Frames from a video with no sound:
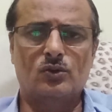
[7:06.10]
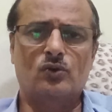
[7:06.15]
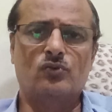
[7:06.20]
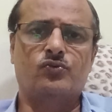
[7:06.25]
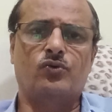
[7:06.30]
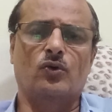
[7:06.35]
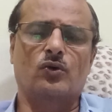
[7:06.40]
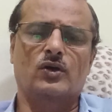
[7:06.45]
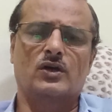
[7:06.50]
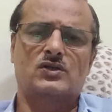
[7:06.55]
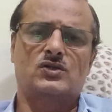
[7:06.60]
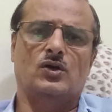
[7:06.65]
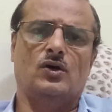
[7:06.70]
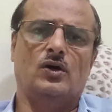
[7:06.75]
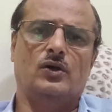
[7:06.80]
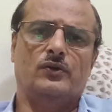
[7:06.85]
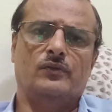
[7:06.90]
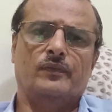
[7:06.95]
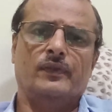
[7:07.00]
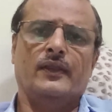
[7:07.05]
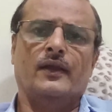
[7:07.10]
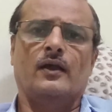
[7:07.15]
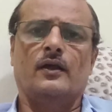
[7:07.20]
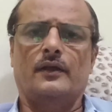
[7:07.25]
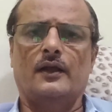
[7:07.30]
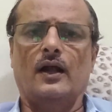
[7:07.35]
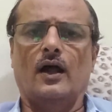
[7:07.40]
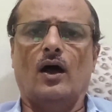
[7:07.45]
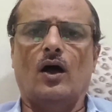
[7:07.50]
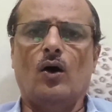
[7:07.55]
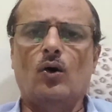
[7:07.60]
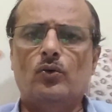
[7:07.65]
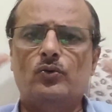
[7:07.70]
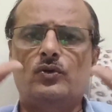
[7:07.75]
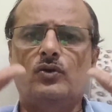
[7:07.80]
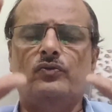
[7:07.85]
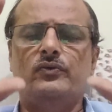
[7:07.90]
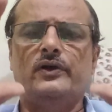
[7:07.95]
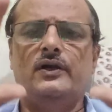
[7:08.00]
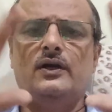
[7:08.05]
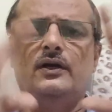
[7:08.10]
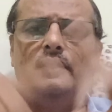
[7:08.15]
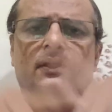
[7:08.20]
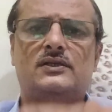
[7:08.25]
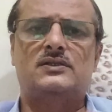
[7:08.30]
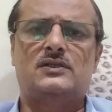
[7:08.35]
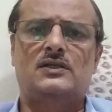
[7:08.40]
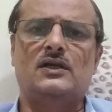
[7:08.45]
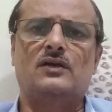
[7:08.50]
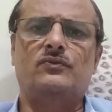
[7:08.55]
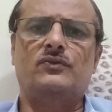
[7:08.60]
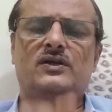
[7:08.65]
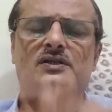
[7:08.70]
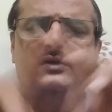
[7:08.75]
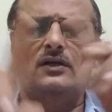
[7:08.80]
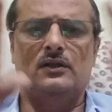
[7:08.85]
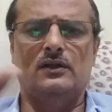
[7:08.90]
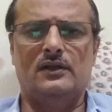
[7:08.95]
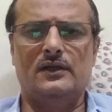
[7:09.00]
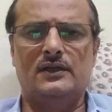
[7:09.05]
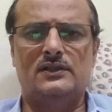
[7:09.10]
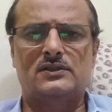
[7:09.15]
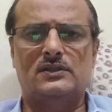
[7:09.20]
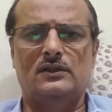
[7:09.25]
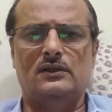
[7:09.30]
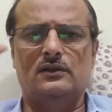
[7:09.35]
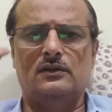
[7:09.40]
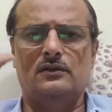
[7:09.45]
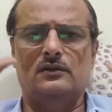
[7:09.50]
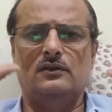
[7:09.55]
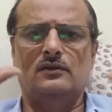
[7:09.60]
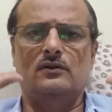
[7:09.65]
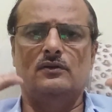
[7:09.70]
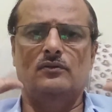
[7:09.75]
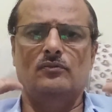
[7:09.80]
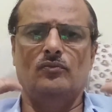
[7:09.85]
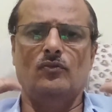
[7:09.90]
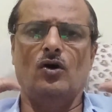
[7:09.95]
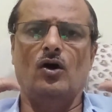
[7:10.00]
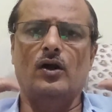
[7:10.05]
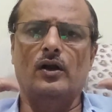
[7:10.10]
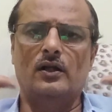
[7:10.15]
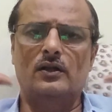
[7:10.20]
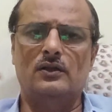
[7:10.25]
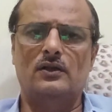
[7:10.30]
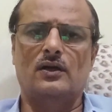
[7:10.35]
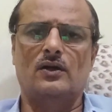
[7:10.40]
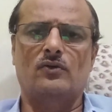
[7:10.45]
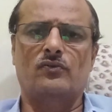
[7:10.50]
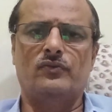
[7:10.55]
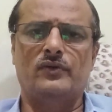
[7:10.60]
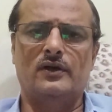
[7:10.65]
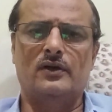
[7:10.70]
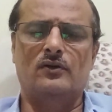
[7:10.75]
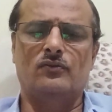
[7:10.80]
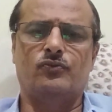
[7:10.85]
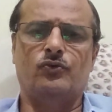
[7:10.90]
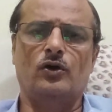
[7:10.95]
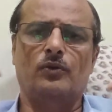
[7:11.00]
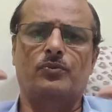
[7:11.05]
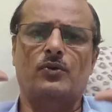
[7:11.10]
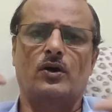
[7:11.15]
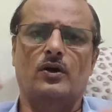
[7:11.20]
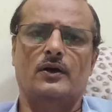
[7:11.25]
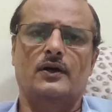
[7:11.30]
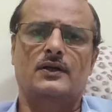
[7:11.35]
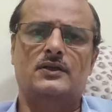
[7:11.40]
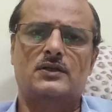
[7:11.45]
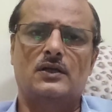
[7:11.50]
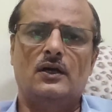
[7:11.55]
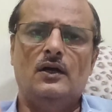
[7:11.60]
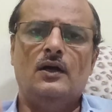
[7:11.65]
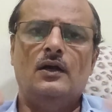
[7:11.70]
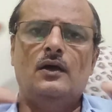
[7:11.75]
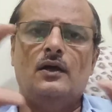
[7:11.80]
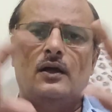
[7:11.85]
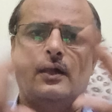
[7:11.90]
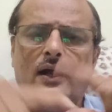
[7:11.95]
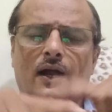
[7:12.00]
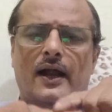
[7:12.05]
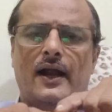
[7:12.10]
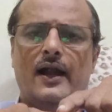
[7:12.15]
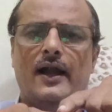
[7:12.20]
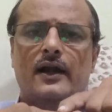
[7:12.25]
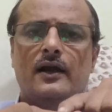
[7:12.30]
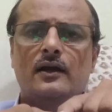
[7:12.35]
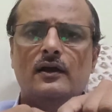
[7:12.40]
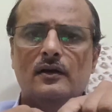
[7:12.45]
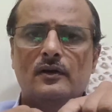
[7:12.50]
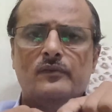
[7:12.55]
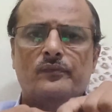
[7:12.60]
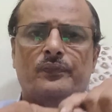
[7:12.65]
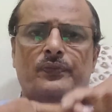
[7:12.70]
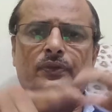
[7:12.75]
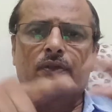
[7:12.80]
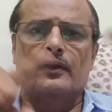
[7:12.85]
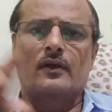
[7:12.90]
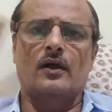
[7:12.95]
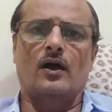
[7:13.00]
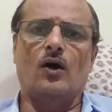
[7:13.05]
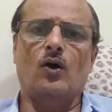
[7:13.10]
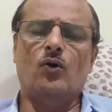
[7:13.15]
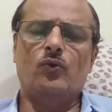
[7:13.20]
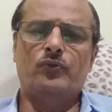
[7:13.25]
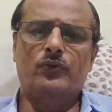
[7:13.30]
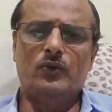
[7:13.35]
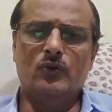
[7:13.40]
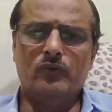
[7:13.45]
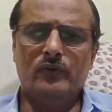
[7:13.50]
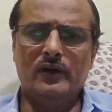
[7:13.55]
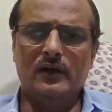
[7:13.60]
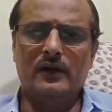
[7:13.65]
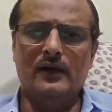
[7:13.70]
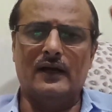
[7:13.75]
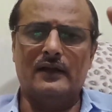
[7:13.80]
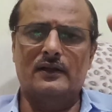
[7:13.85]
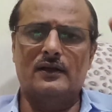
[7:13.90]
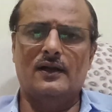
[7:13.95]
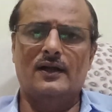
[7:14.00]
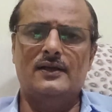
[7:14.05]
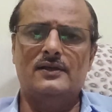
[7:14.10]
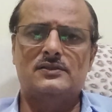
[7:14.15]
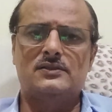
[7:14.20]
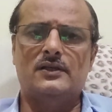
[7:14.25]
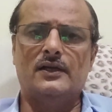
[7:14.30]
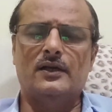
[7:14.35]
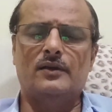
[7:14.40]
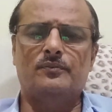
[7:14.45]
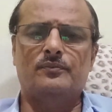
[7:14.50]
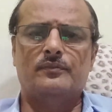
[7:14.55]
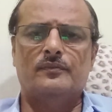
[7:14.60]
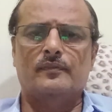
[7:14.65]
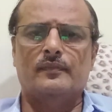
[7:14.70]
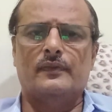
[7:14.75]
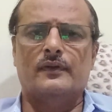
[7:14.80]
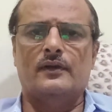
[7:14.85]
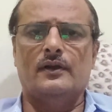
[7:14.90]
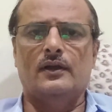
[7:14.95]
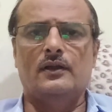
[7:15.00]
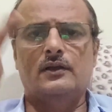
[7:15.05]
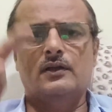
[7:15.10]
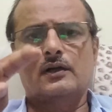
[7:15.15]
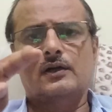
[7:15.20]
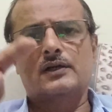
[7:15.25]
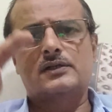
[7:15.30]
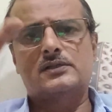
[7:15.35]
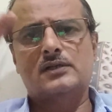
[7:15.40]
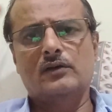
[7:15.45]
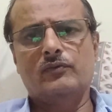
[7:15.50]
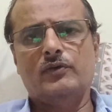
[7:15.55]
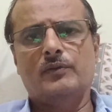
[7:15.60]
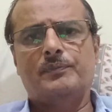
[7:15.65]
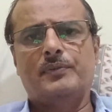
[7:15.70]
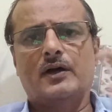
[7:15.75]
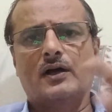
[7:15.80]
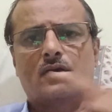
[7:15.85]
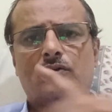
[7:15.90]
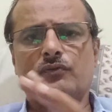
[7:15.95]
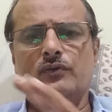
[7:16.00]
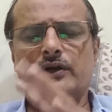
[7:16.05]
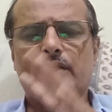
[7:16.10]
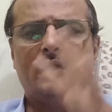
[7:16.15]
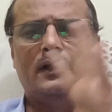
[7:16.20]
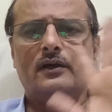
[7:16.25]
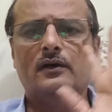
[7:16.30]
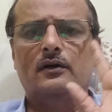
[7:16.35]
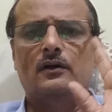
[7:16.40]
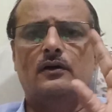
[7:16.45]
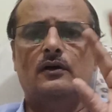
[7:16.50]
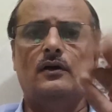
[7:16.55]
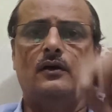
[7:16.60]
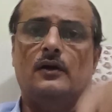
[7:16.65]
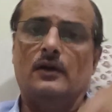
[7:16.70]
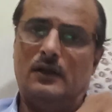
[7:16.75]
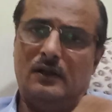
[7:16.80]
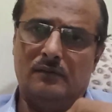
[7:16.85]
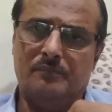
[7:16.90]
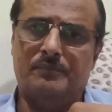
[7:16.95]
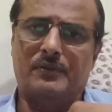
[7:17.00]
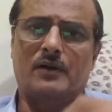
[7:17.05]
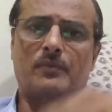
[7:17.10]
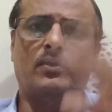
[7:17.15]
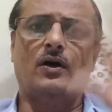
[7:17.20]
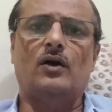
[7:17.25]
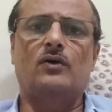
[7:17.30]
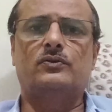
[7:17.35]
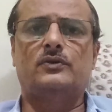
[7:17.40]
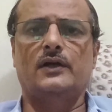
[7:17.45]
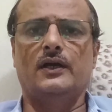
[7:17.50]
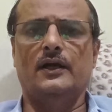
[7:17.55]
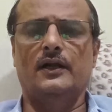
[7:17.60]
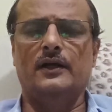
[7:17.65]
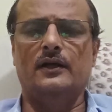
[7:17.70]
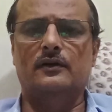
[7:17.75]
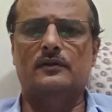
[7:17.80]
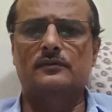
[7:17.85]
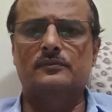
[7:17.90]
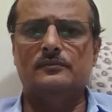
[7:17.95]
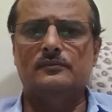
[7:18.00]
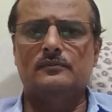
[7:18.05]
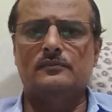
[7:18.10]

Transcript: should focus on, how you will distinguish these modern dravya food products and how you will analyze them in the rasa, vipak, virya, prabhav theory.